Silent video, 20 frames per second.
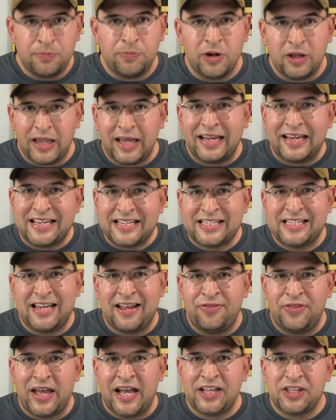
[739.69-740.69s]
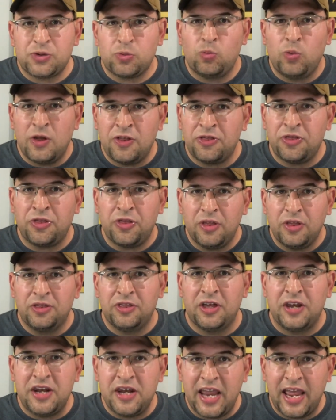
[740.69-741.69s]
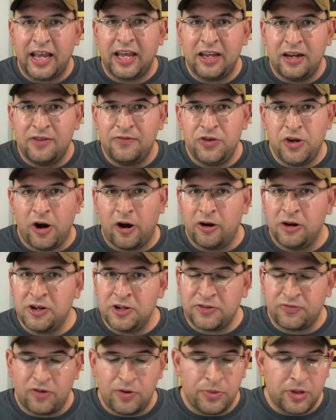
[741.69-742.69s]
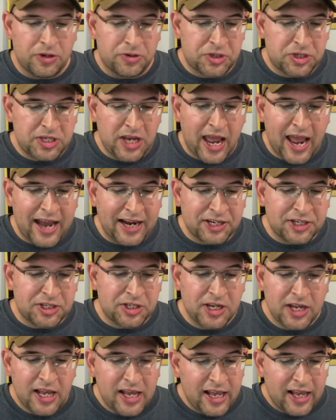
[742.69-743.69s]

but like I said, that's with the negative yardage from those sacks.